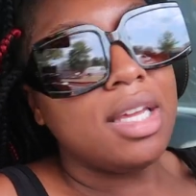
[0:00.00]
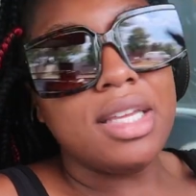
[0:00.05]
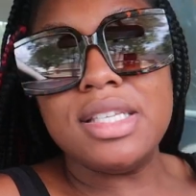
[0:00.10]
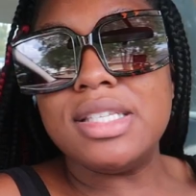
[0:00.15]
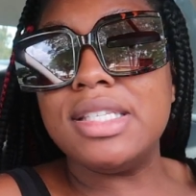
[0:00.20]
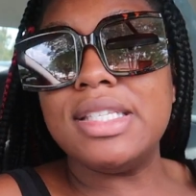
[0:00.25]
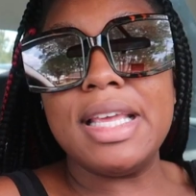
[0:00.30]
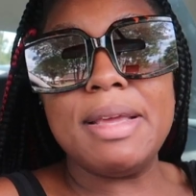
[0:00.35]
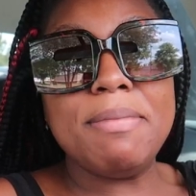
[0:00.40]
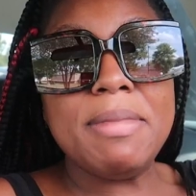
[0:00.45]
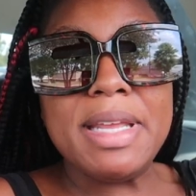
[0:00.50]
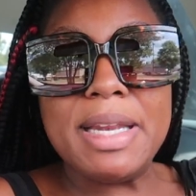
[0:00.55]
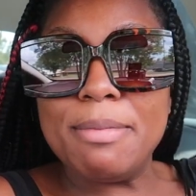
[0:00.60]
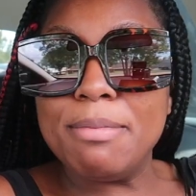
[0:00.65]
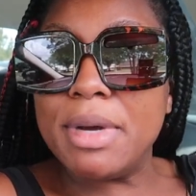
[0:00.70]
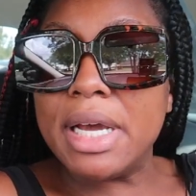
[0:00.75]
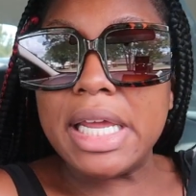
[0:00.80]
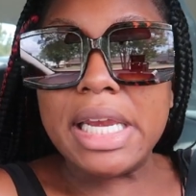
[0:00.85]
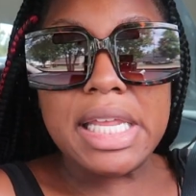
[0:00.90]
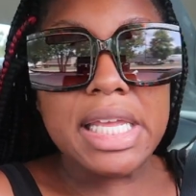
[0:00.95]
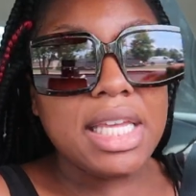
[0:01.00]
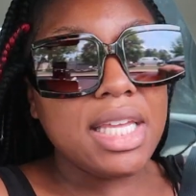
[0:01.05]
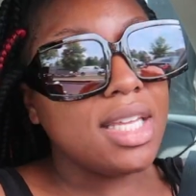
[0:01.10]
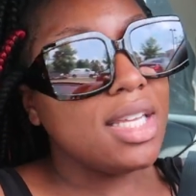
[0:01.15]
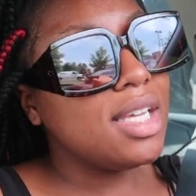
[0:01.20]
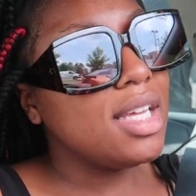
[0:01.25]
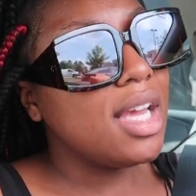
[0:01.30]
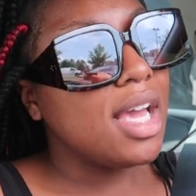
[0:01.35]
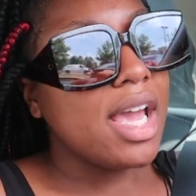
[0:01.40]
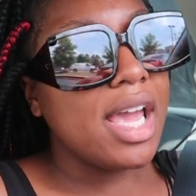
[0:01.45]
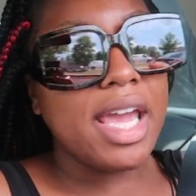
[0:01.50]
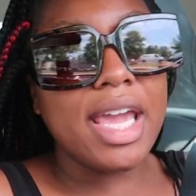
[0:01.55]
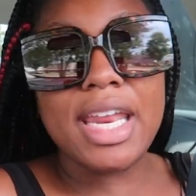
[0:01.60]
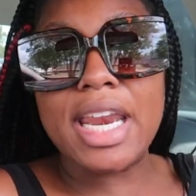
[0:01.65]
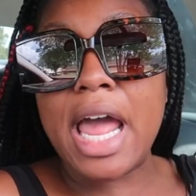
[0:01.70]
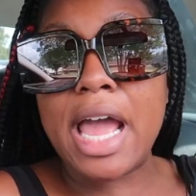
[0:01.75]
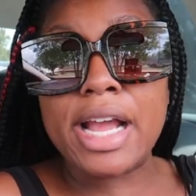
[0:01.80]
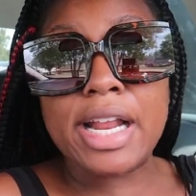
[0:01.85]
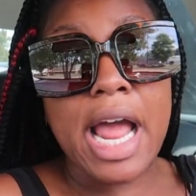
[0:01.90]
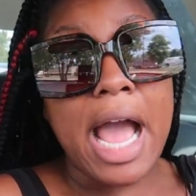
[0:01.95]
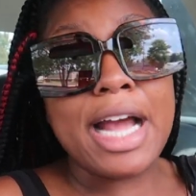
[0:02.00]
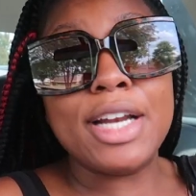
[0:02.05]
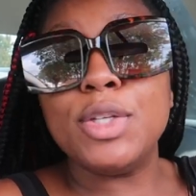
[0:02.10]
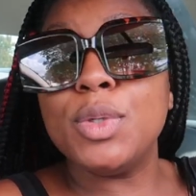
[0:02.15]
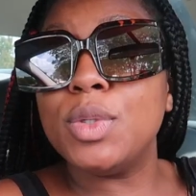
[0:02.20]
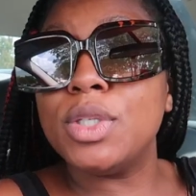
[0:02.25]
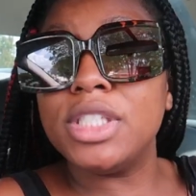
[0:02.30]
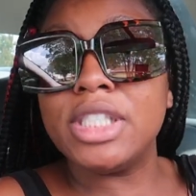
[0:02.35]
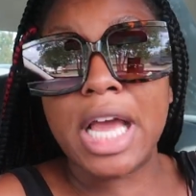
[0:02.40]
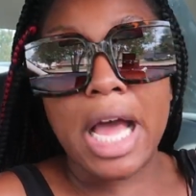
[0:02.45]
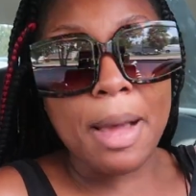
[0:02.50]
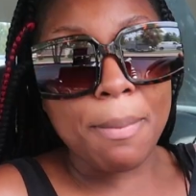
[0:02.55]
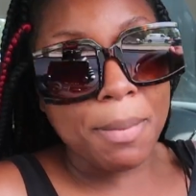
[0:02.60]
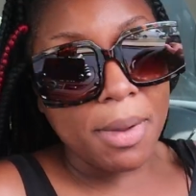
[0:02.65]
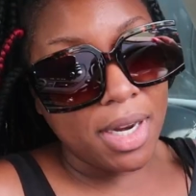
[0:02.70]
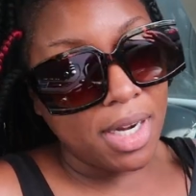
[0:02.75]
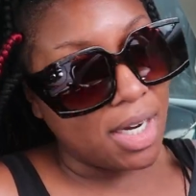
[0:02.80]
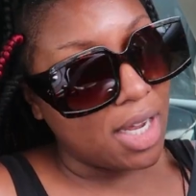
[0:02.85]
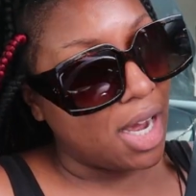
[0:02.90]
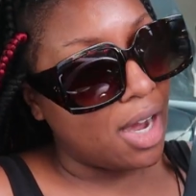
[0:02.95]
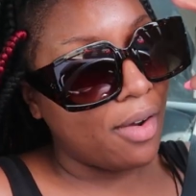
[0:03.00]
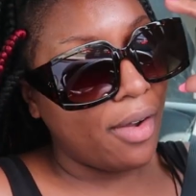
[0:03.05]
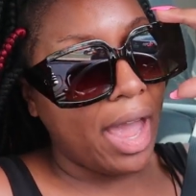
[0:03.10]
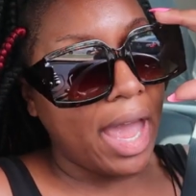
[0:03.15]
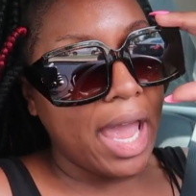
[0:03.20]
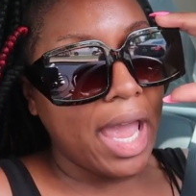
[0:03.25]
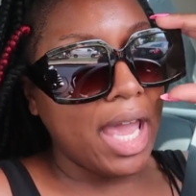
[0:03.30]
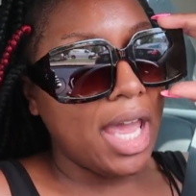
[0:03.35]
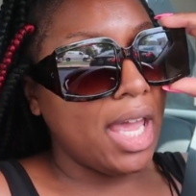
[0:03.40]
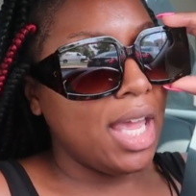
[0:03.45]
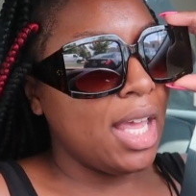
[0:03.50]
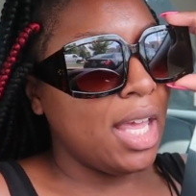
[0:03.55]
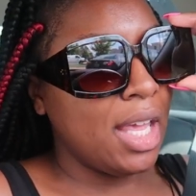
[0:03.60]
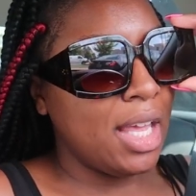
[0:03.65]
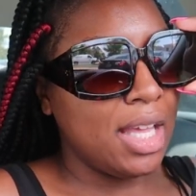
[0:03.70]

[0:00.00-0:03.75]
He send me the money and I do the shopping, okay?